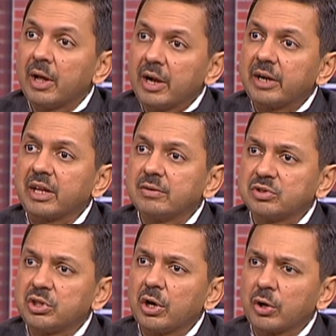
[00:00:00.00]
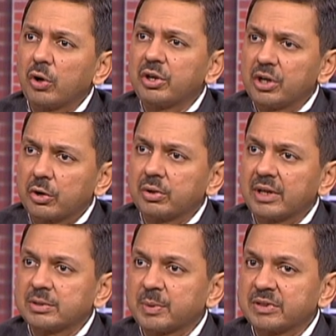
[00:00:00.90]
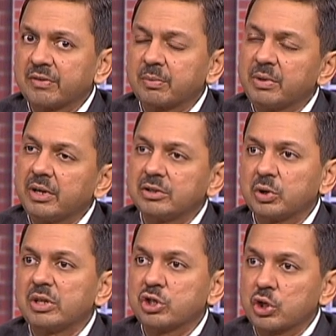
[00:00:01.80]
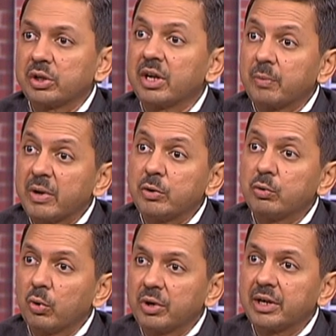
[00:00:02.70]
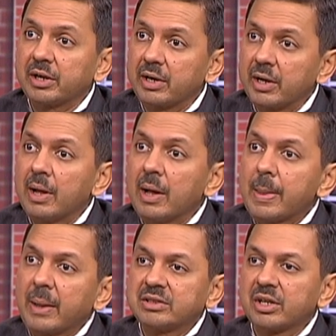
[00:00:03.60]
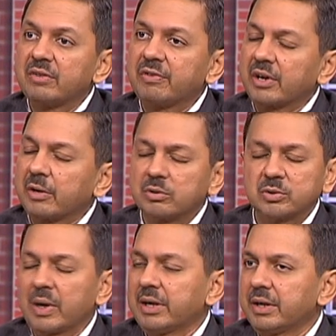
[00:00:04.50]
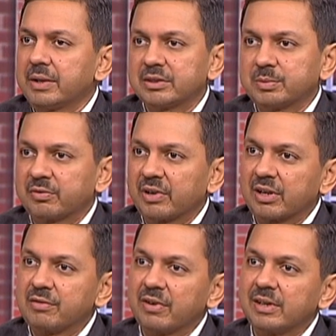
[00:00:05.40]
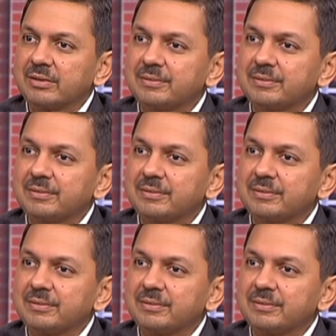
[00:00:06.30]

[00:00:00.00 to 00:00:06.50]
It gives hmm. year on year or a specific period. So ensure that when you donate it, that certificate was valid and that's perfectly fine.